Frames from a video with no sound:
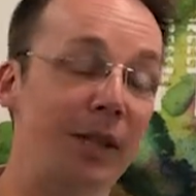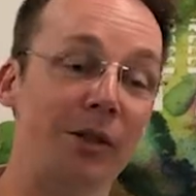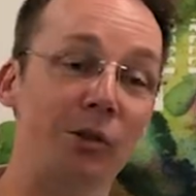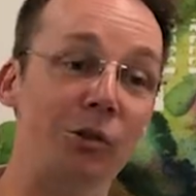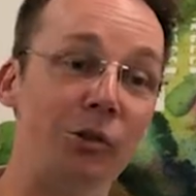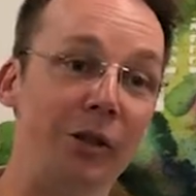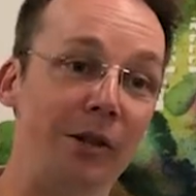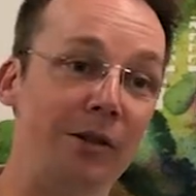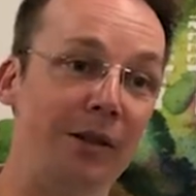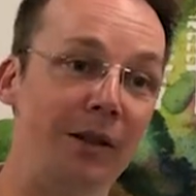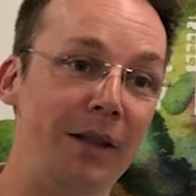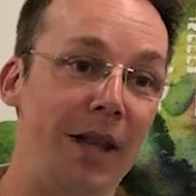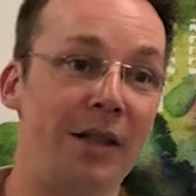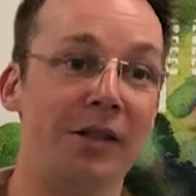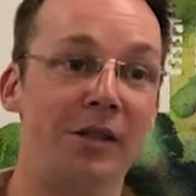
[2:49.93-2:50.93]
There's also
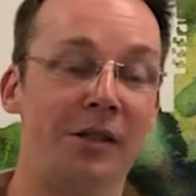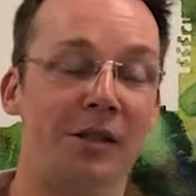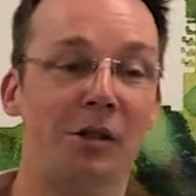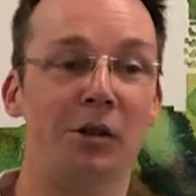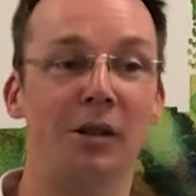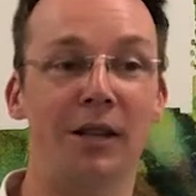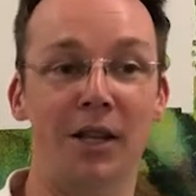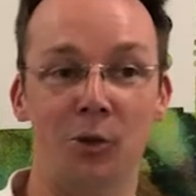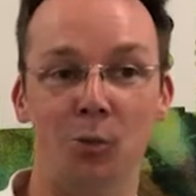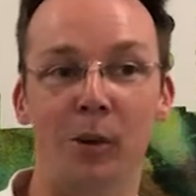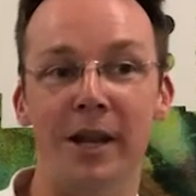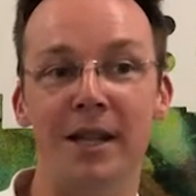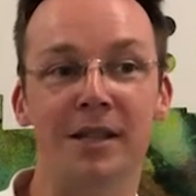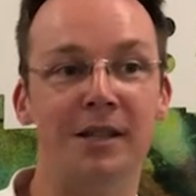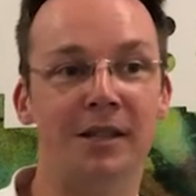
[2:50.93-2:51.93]
less
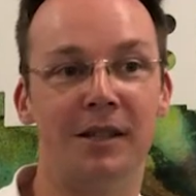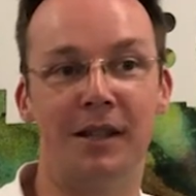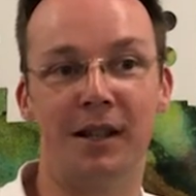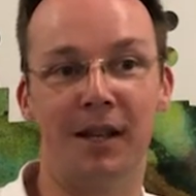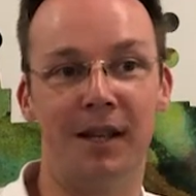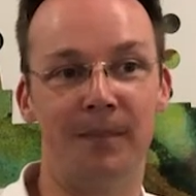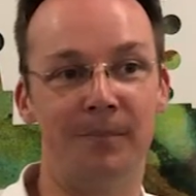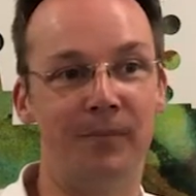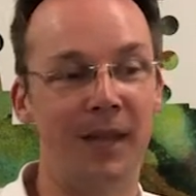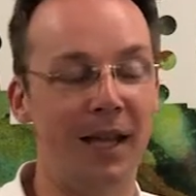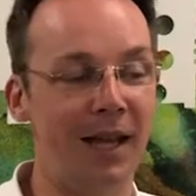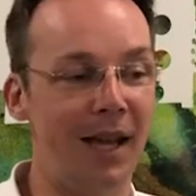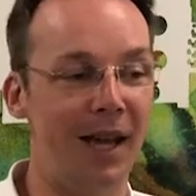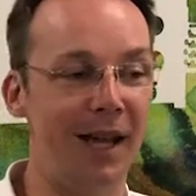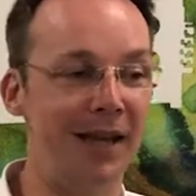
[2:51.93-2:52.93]
weight,
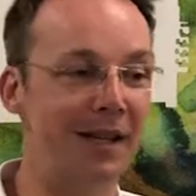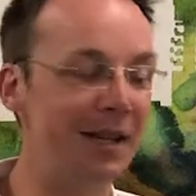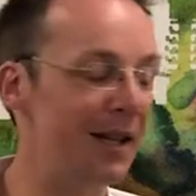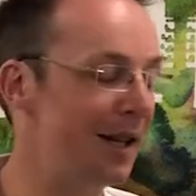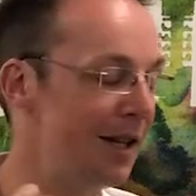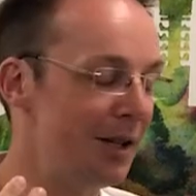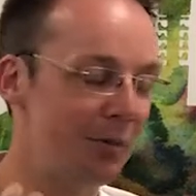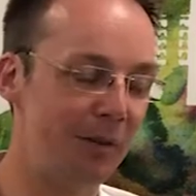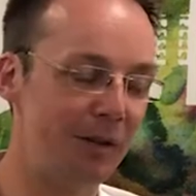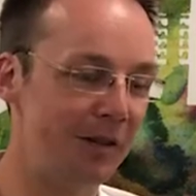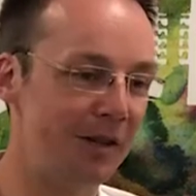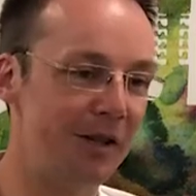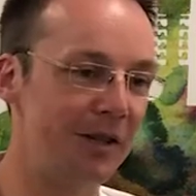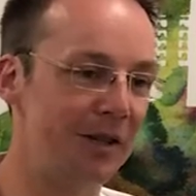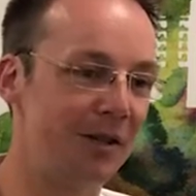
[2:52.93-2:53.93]
and it is one of
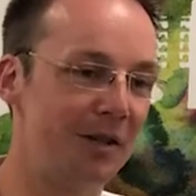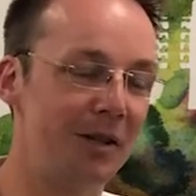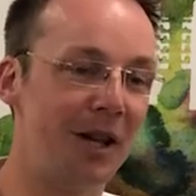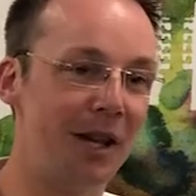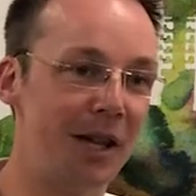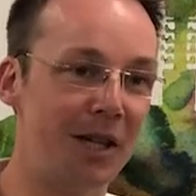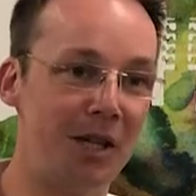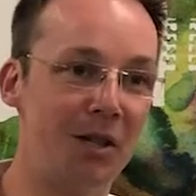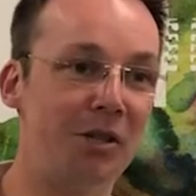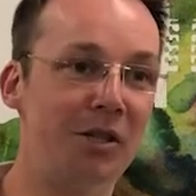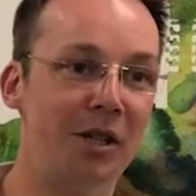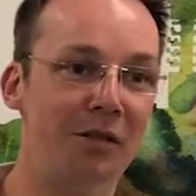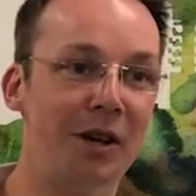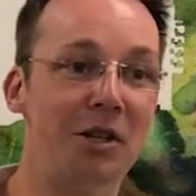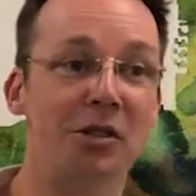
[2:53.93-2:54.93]
those
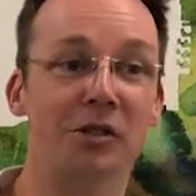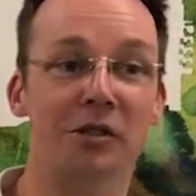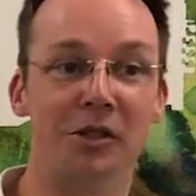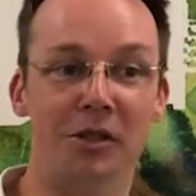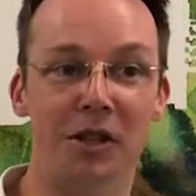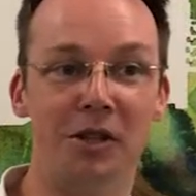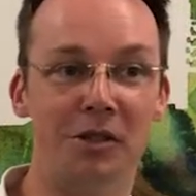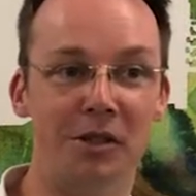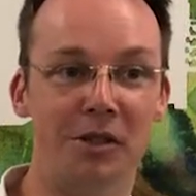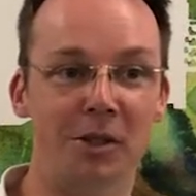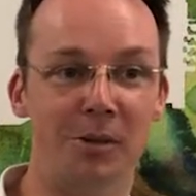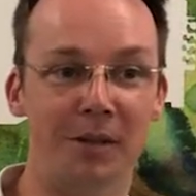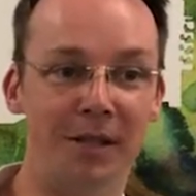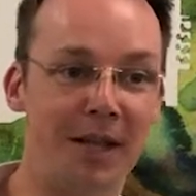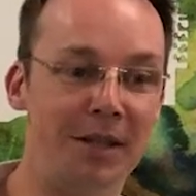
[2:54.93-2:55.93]
considerations that goes
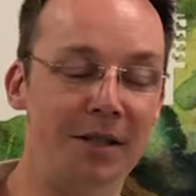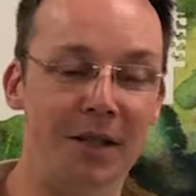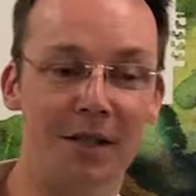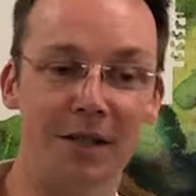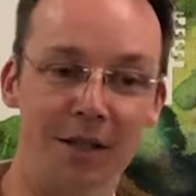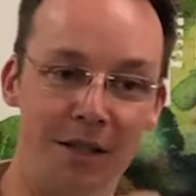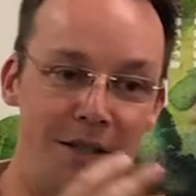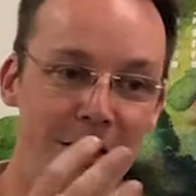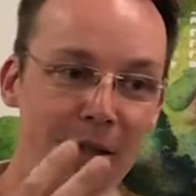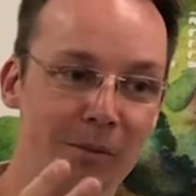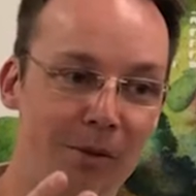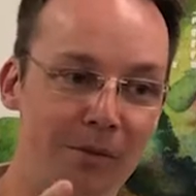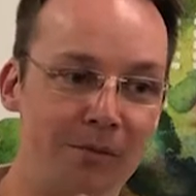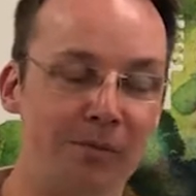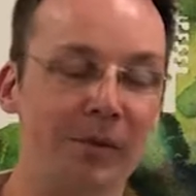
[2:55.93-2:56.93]
into a data center in terms
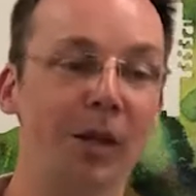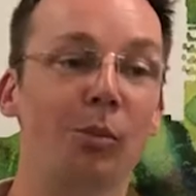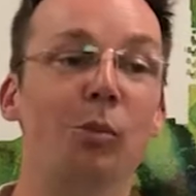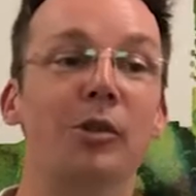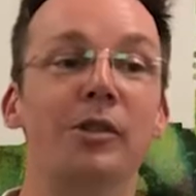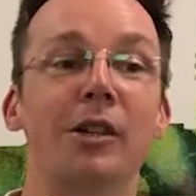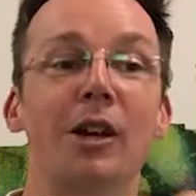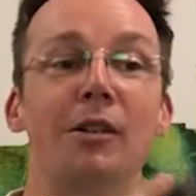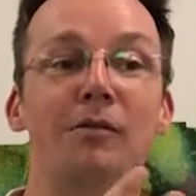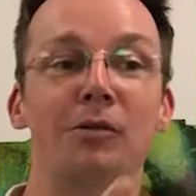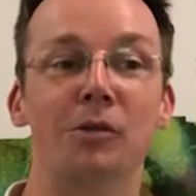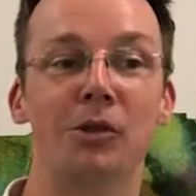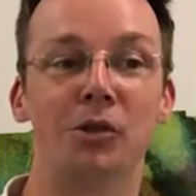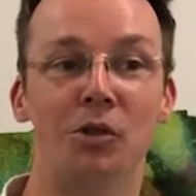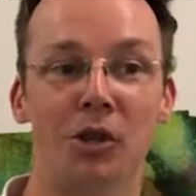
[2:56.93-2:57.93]
of what's the overall
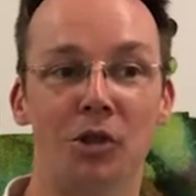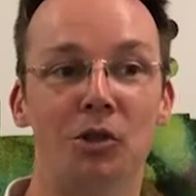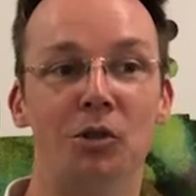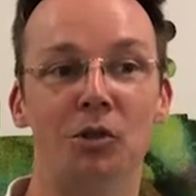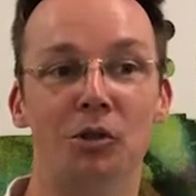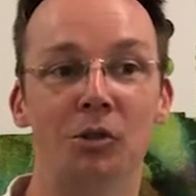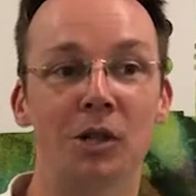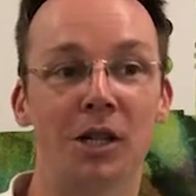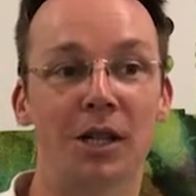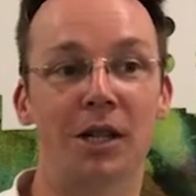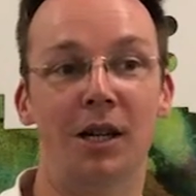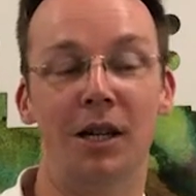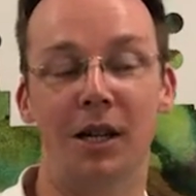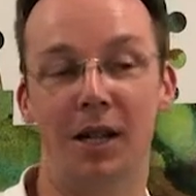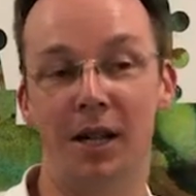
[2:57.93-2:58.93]
structural
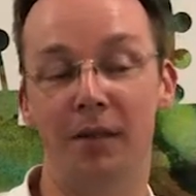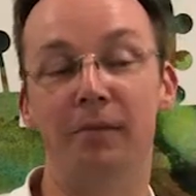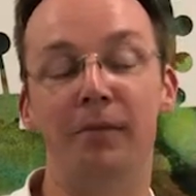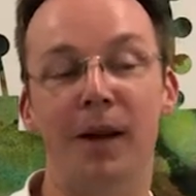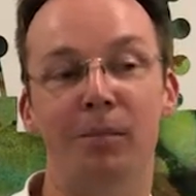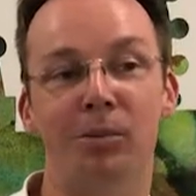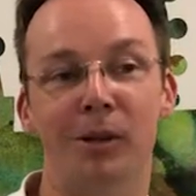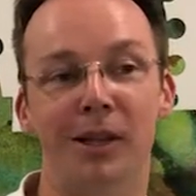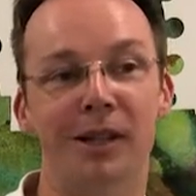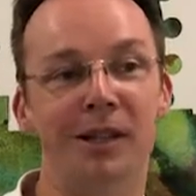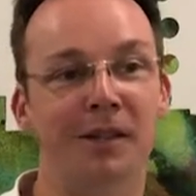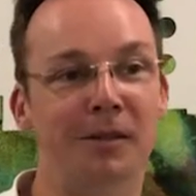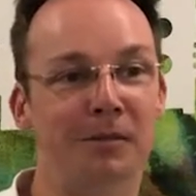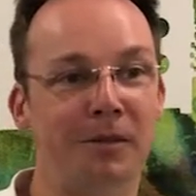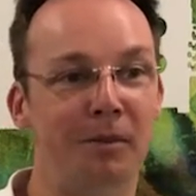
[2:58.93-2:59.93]
and
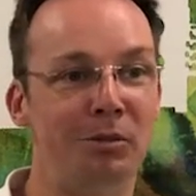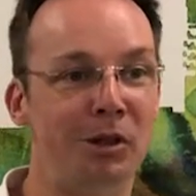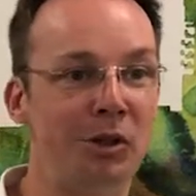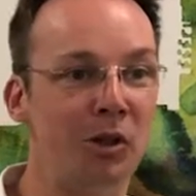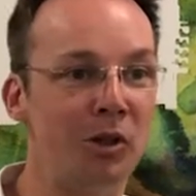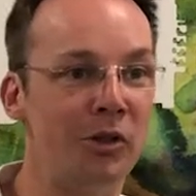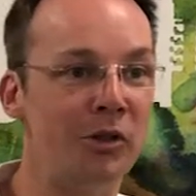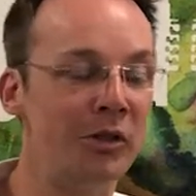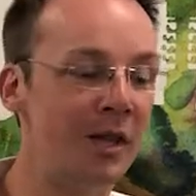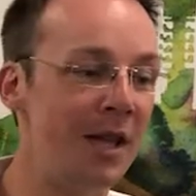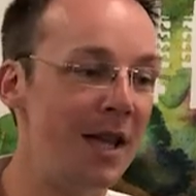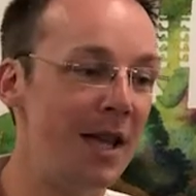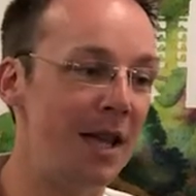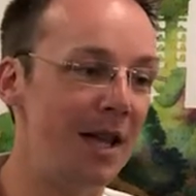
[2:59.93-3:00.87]
fabric cost.